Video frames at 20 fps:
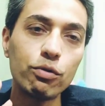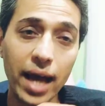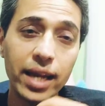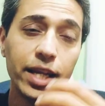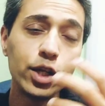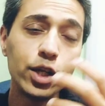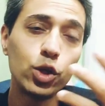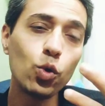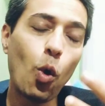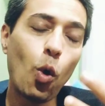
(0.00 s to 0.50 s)
I
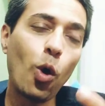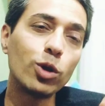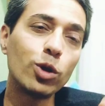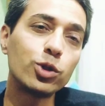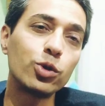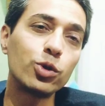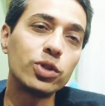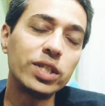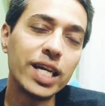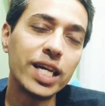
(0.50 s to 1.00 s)
need to
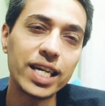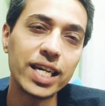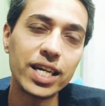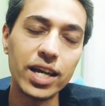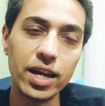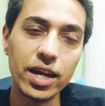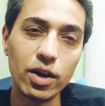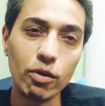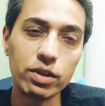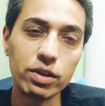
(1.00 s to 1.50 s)
also take
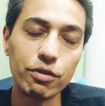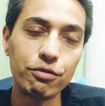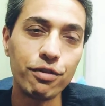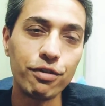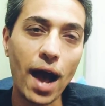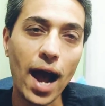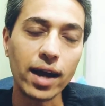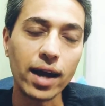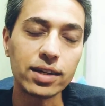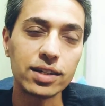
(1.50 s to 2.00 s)
care of the
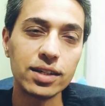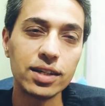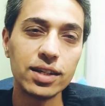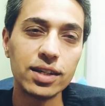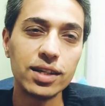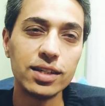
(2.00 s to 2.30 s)
fact